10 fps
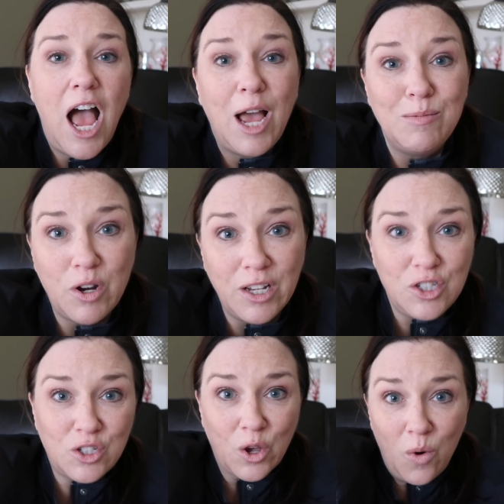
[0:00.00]
I'm trying
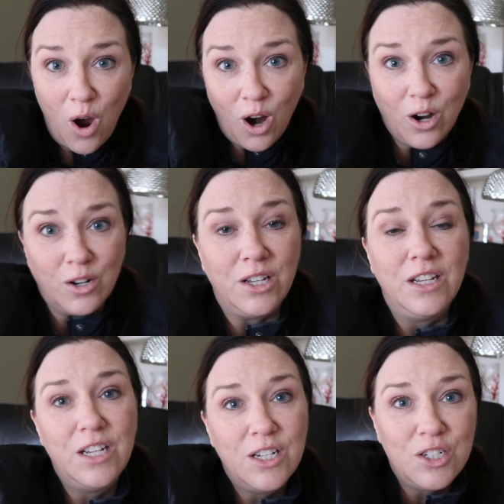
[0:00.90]
so hard
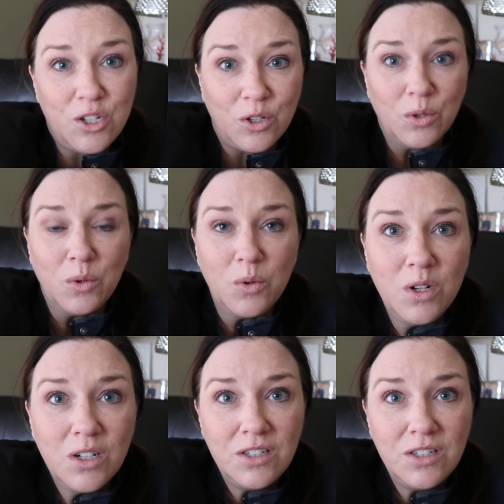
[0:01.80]
to